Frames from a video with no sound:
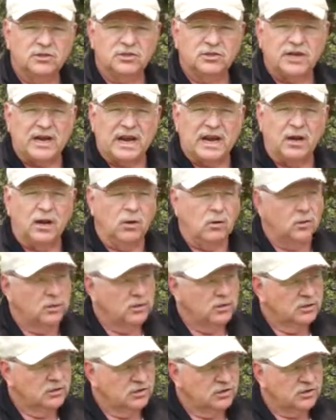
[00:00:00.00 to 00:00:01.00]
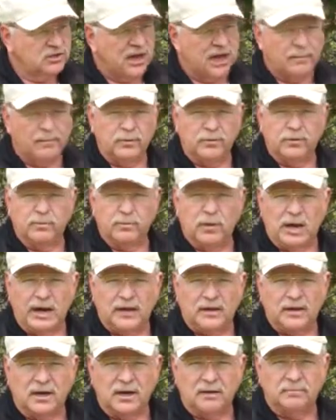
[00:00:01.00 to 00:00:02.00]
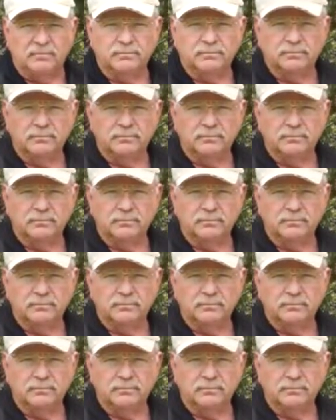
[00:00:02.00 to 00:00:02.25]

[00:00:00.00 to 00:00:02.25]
shallow, stop with the blacktop.